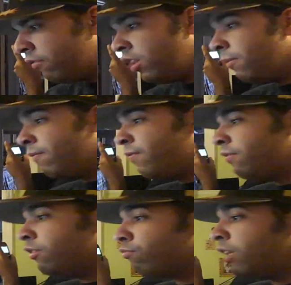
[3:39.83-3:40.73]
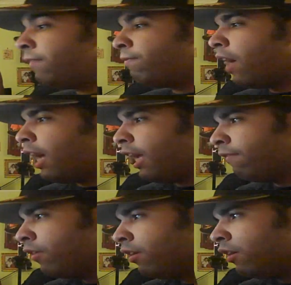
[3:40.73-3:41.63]
Paslam 53:5.
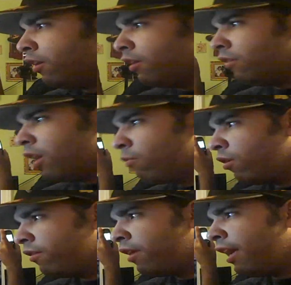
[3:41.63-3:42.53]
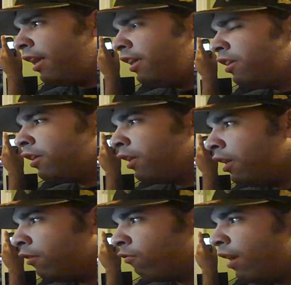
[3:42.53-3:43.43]
There were they
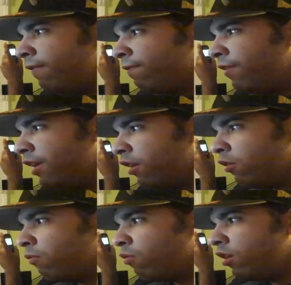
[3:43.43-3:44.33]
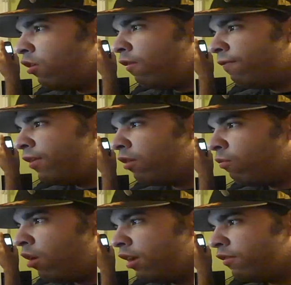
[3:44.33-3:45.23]
in great fear where no
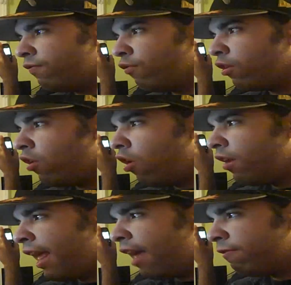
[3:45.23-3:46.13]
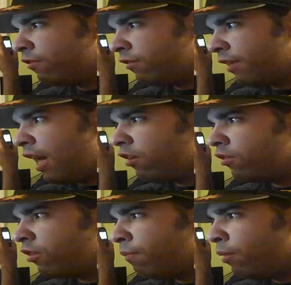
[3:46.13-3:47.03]
fear was, for God hath
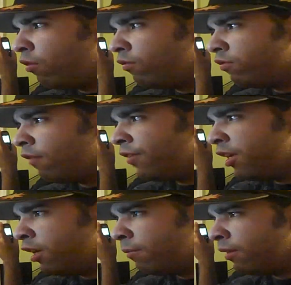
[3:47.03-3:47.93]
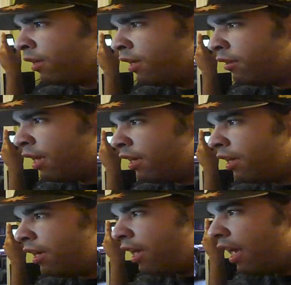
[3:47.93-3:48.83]
scattered the bones of him
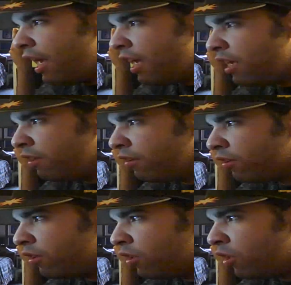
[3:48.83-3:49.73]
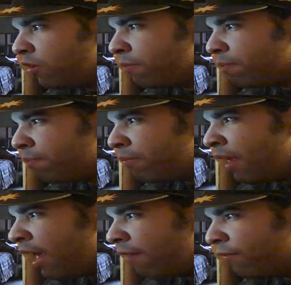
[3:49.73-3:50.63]
that
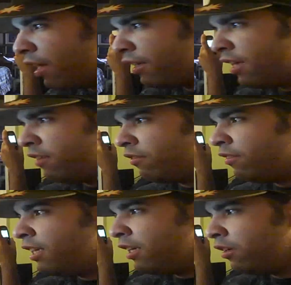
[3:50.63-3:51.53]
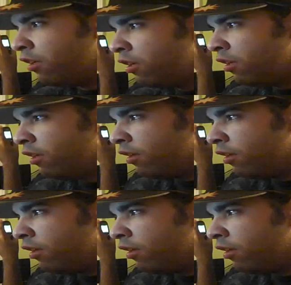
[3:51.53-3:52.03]
inquiteth against thee.